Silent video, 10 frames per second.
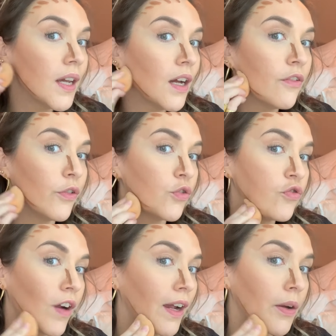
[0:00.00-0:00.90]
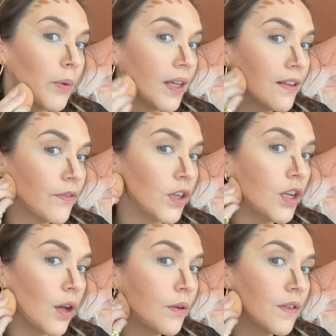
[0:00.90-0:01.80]
for drag queens, for
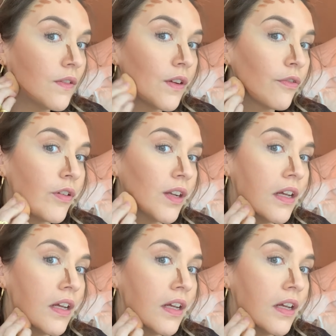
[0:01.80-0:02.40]
loads of different